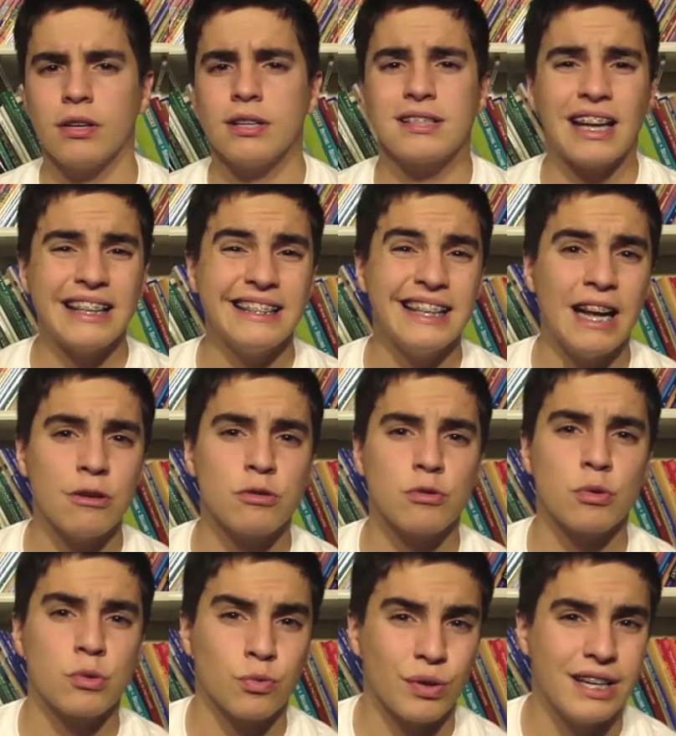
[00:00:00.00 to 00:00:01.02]
Silent House
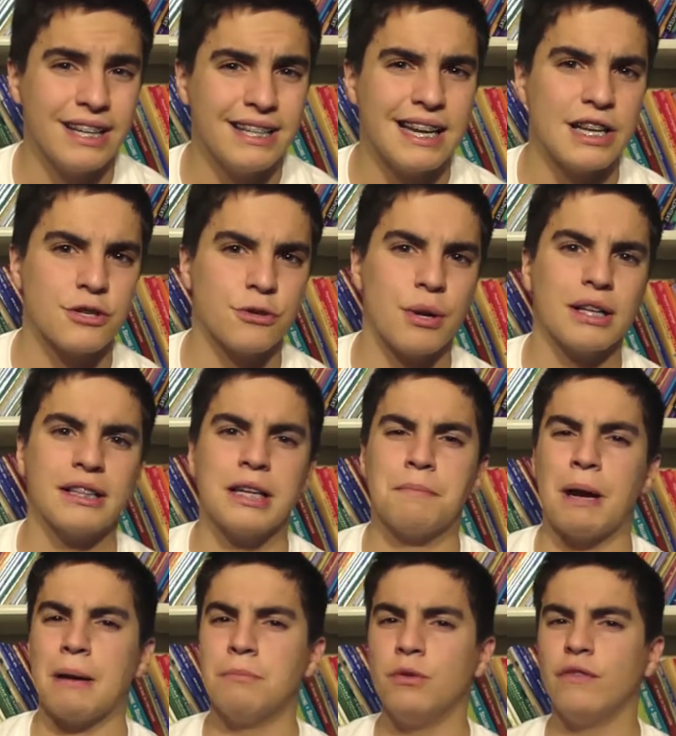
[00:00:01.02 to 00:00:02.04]
was written and directed
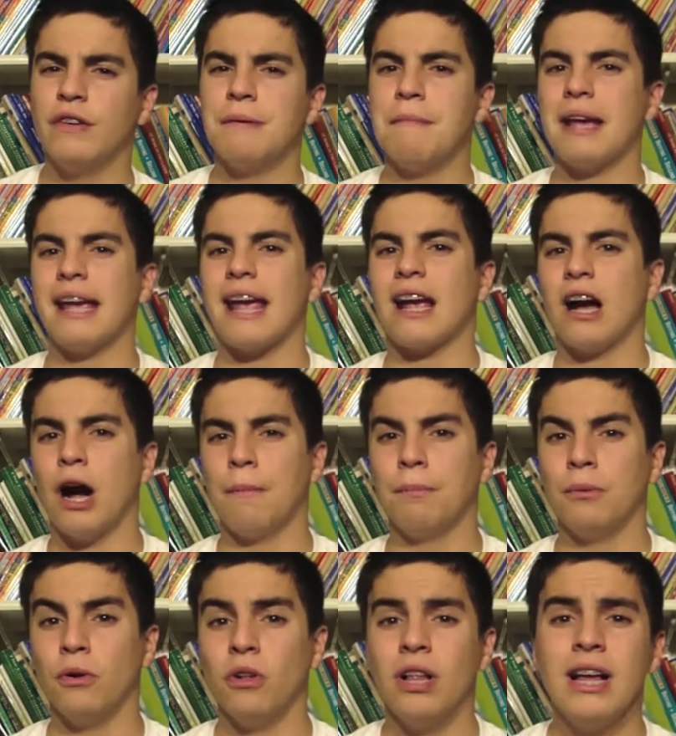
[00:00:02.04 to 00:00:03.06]
by movie-making
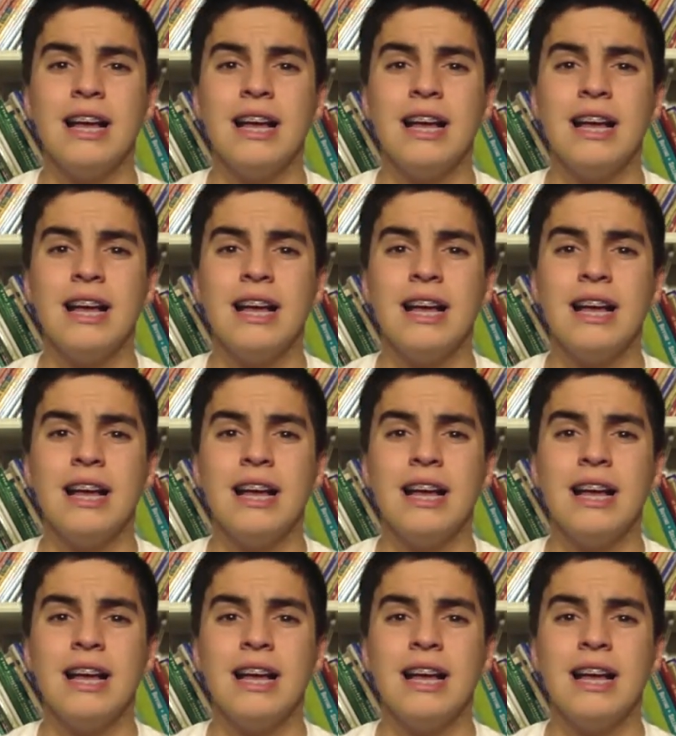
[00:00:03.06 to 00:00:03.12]
couple